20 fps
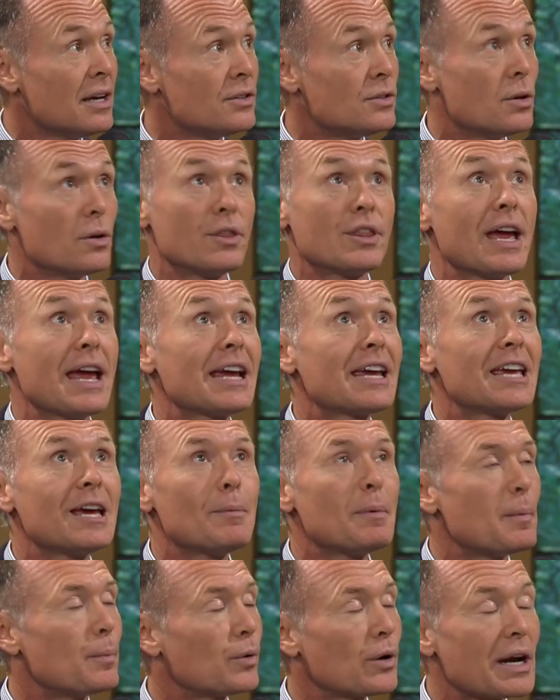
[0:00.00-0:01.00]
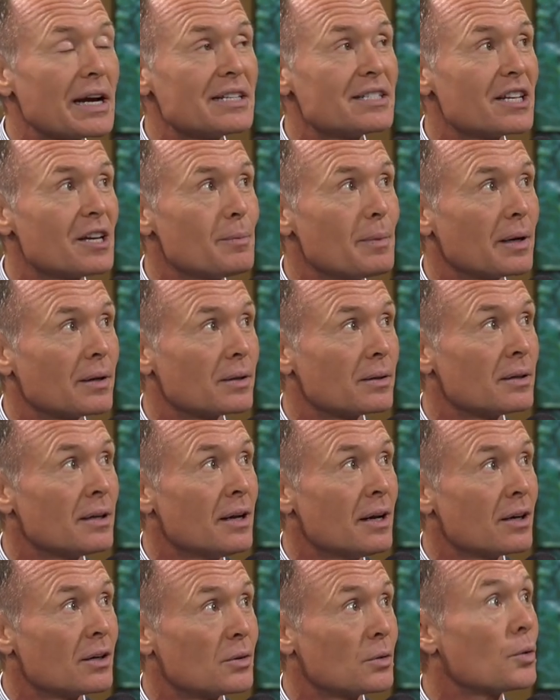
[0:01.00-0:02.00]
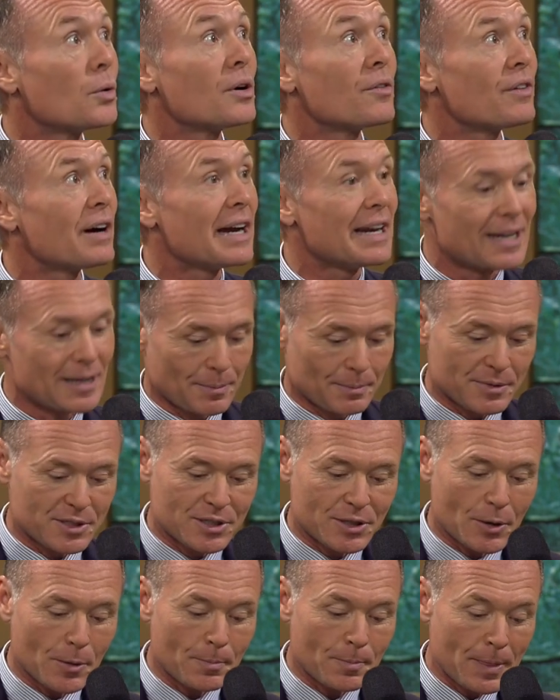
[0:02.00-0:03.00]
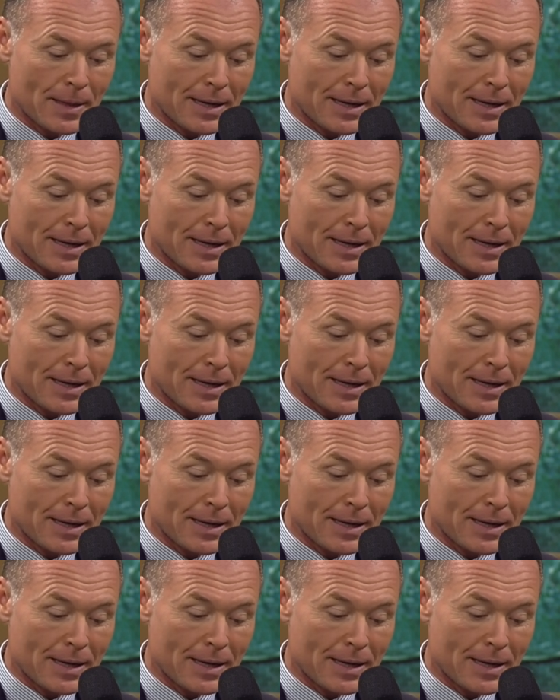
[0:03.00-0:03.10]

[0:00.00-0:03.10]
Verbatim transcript: to thank Him and praise Him and glorify Him. So,